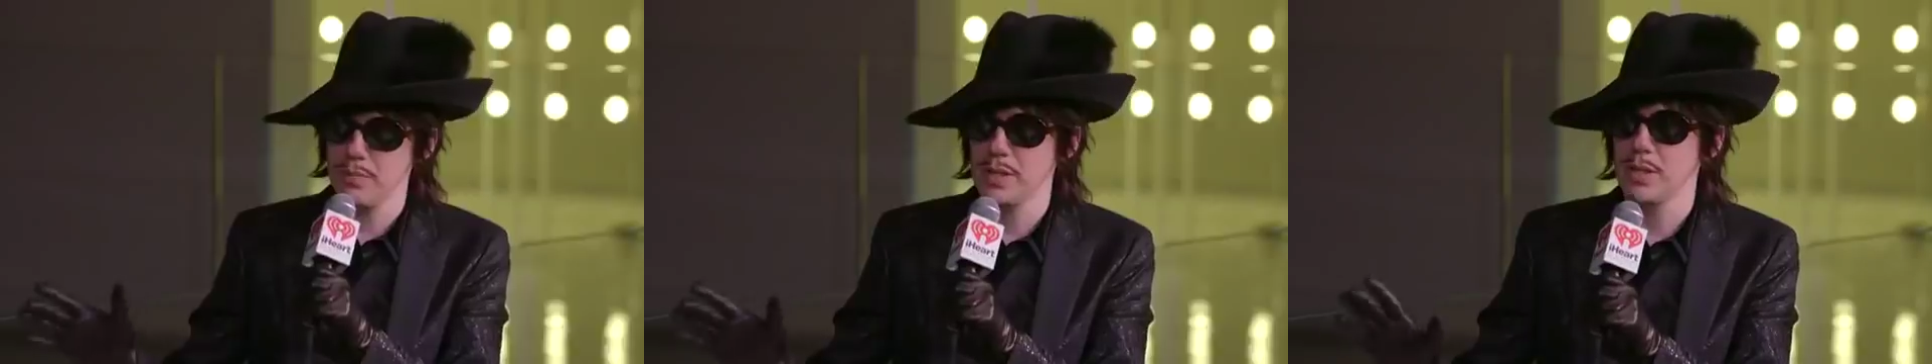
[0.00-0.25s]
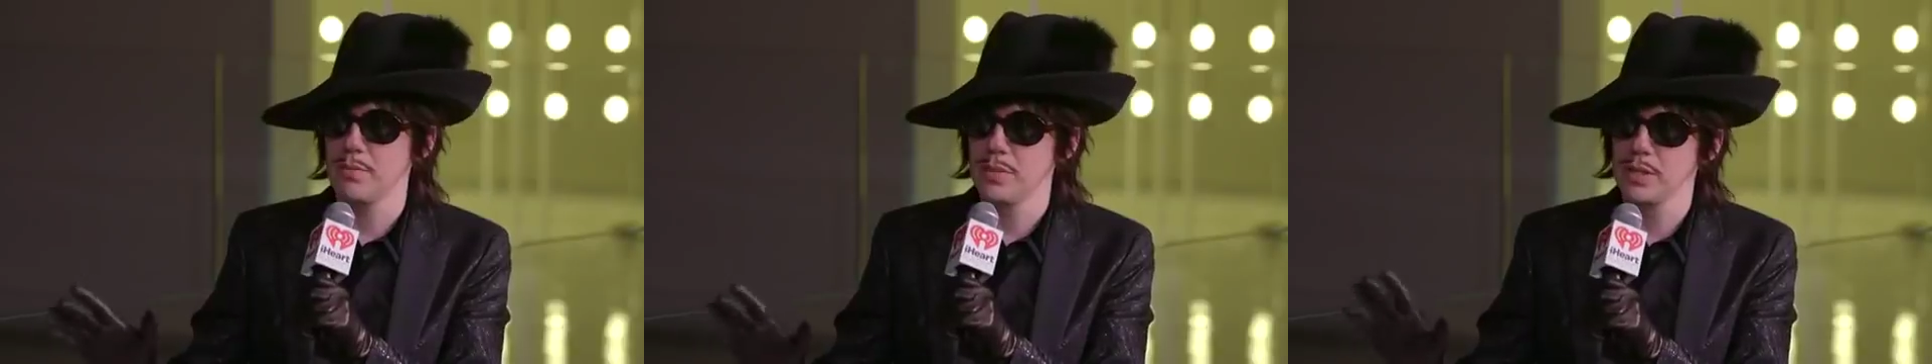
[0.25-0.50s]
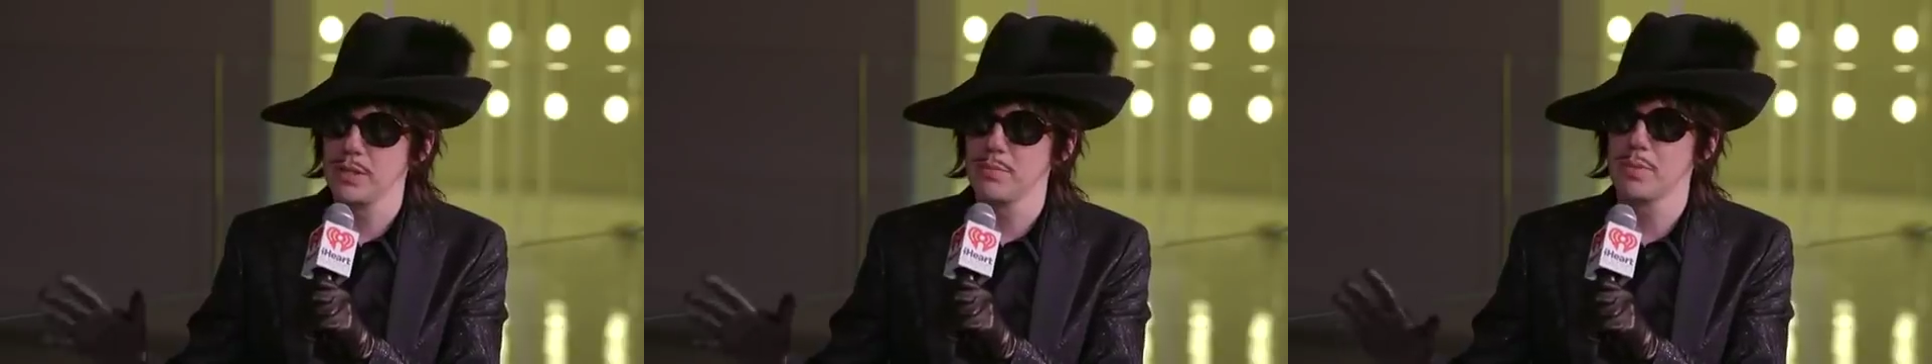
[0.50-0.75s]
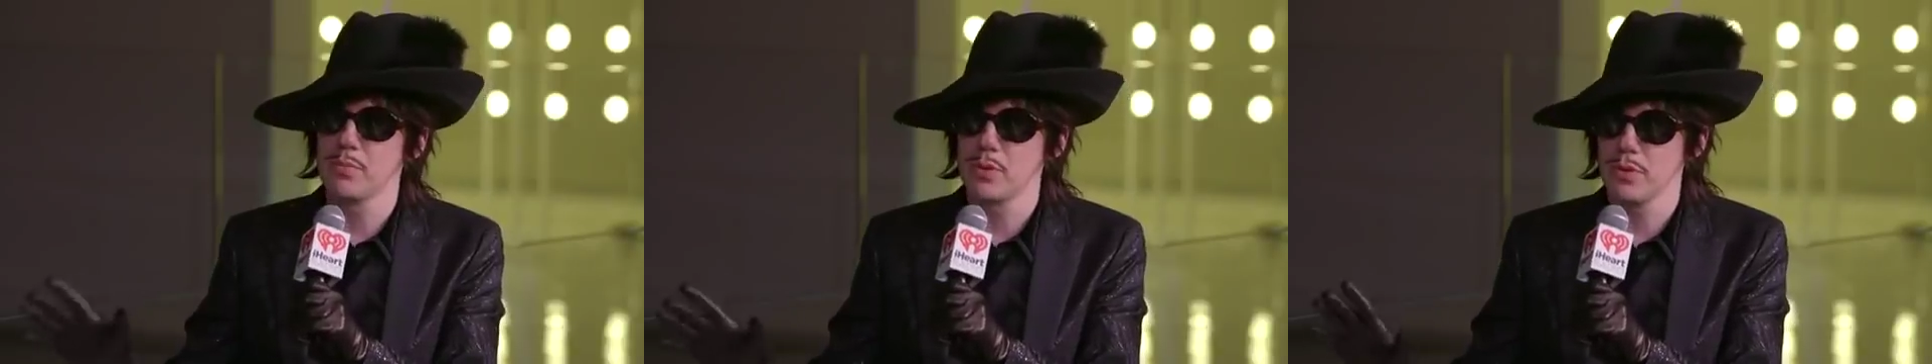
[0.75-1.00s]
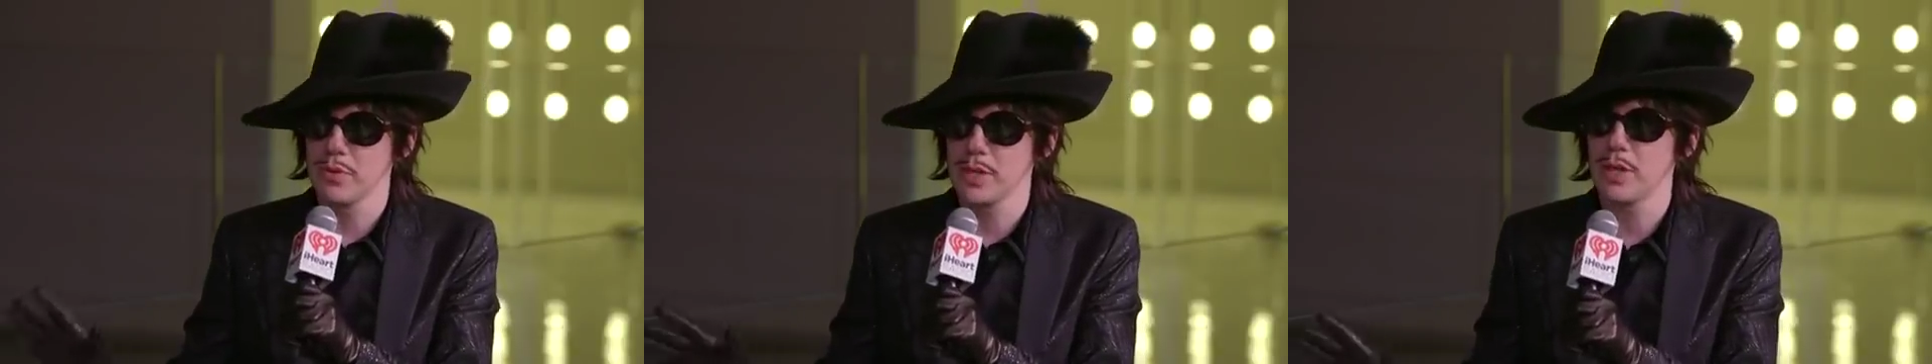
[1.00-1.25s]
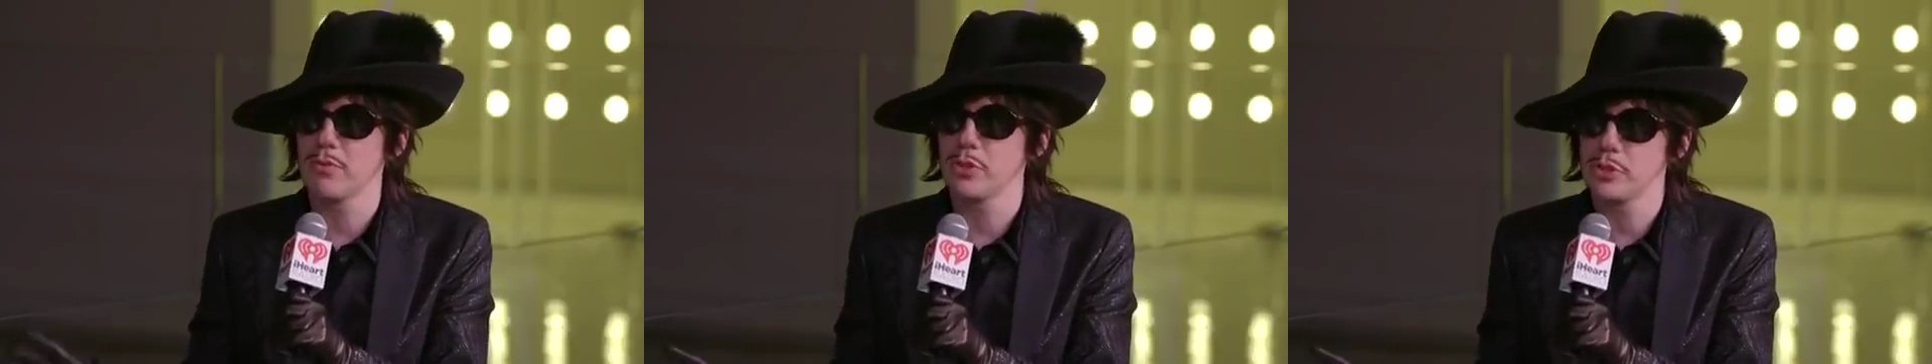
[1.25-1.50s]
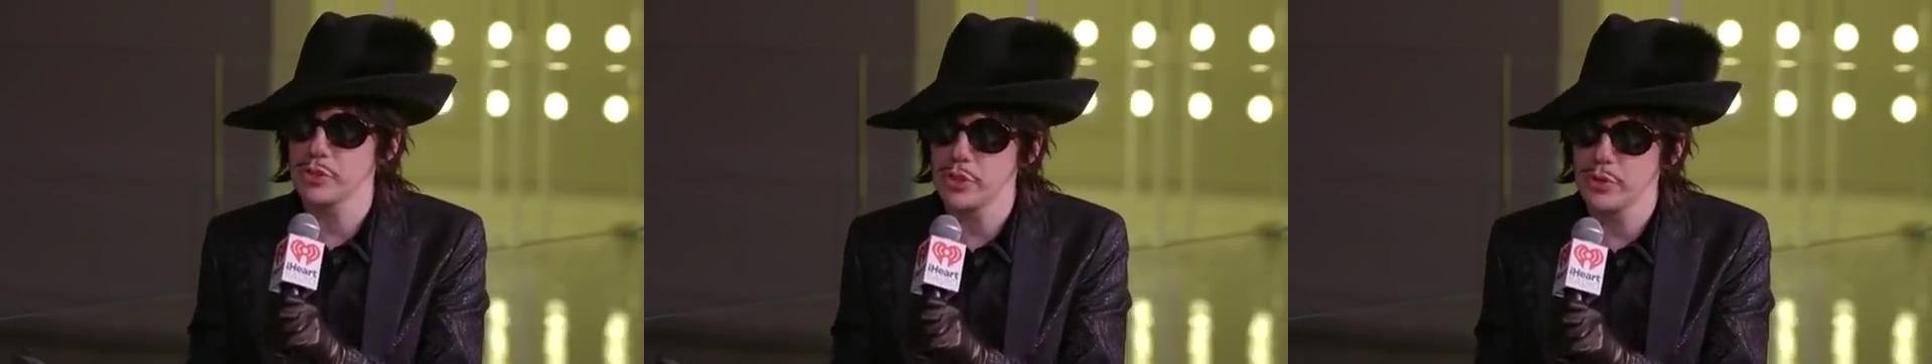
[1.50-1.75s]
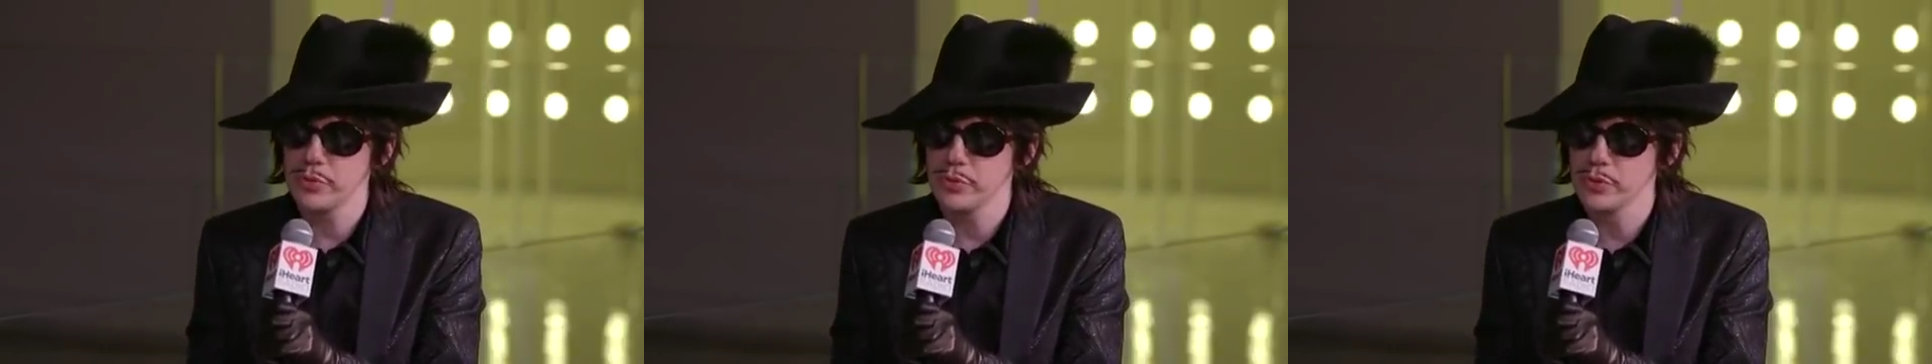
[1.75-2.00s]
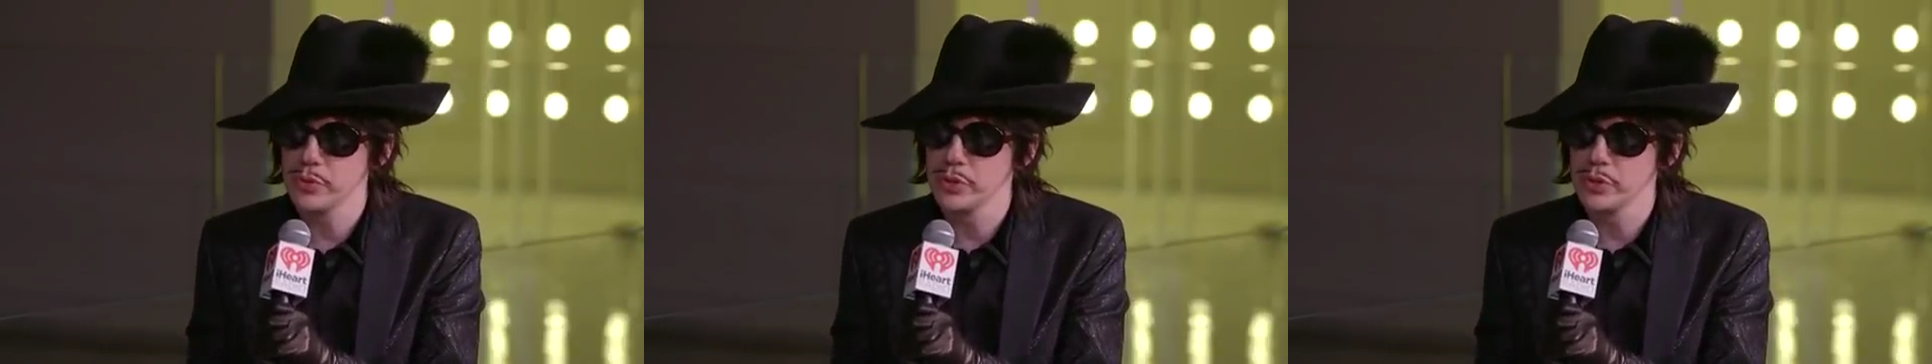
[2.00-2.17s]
become a little bit more of a comfort zone.